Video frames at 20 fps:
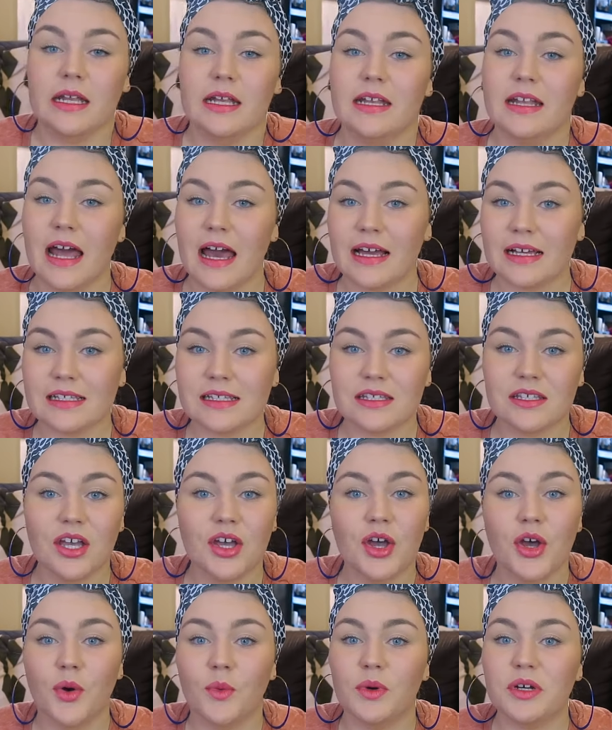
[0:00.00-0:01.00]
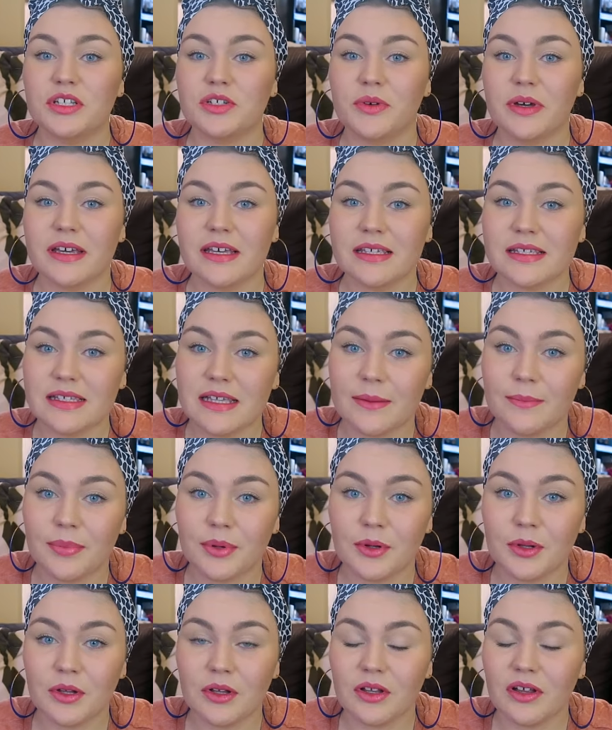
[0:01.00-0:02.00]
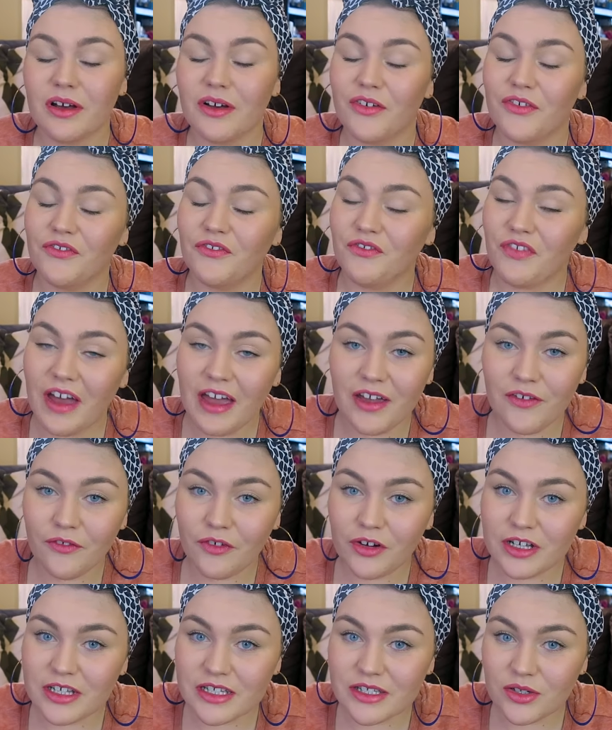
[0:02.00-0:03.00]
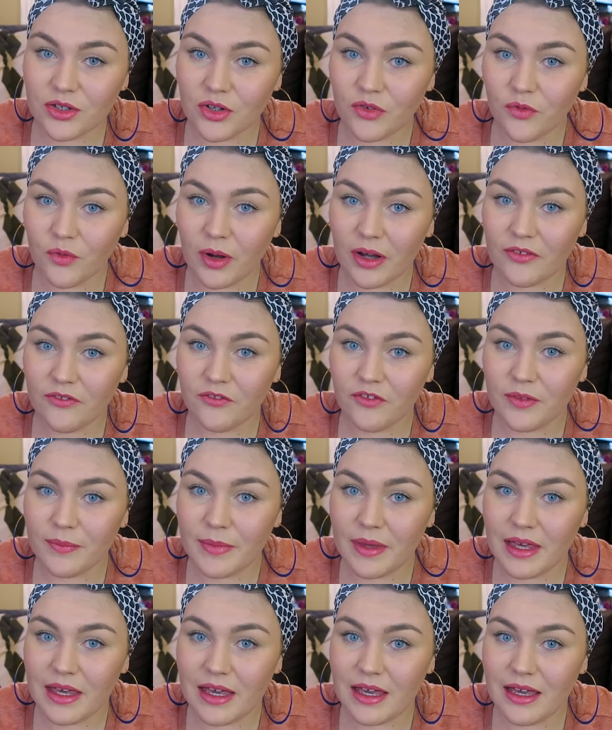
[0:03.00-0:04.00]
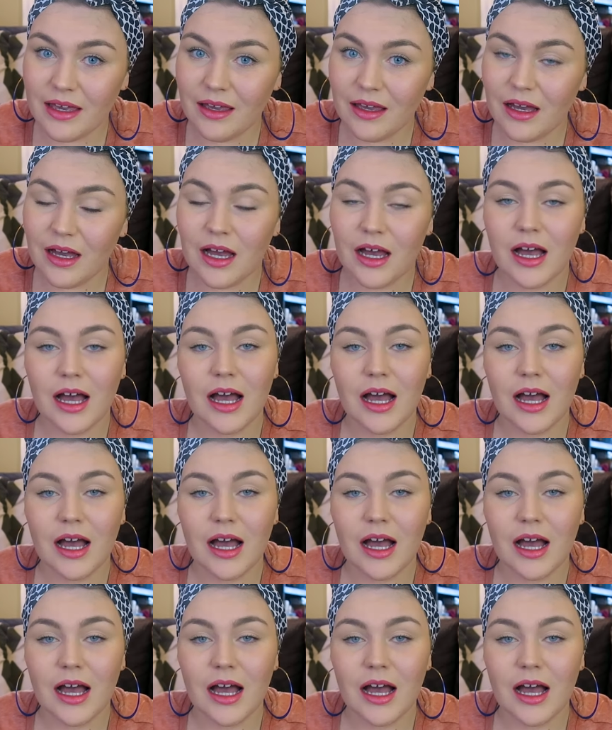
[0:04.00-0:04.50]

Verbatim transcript: Next, we're doing a simple favorite sort of one for me.